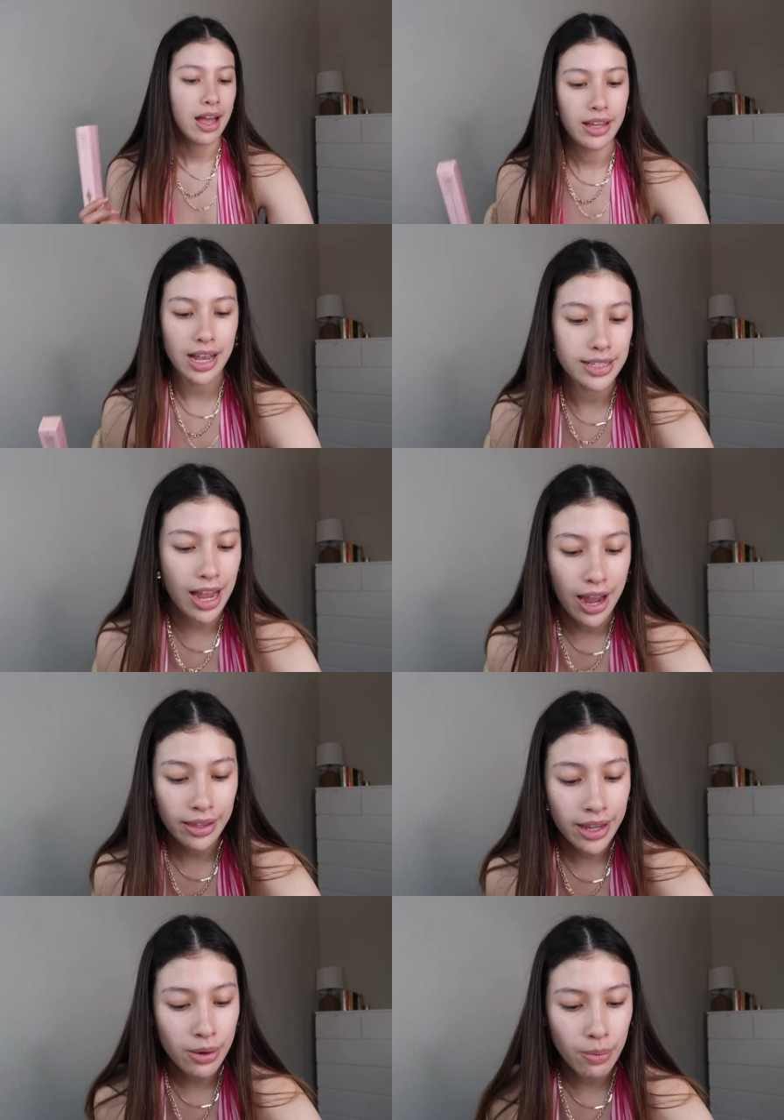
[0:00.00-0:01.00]
Guys,
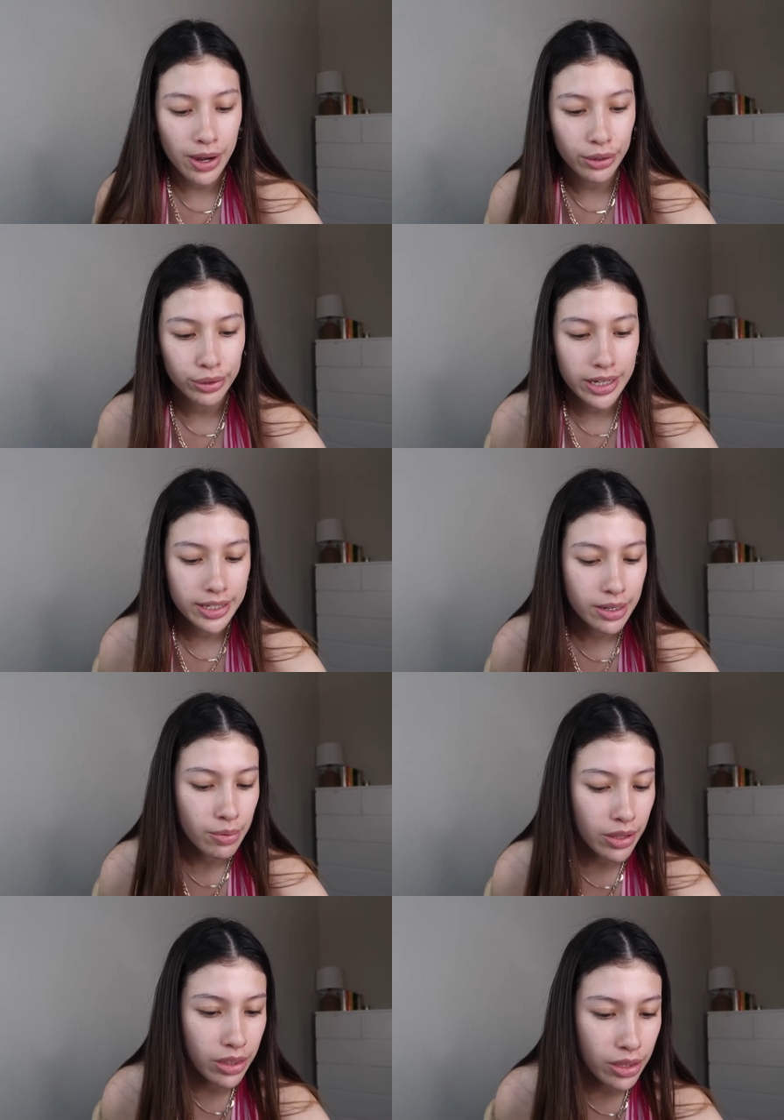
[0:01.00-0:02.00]
I like went crazy
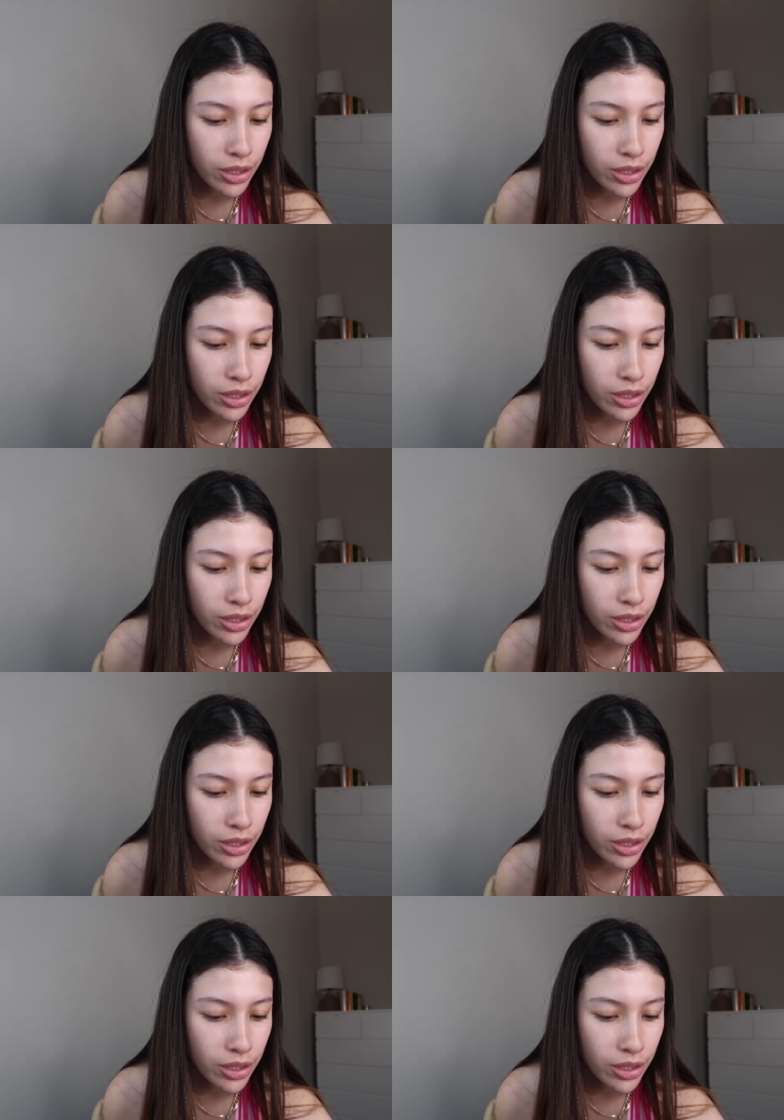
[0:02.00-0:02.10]
with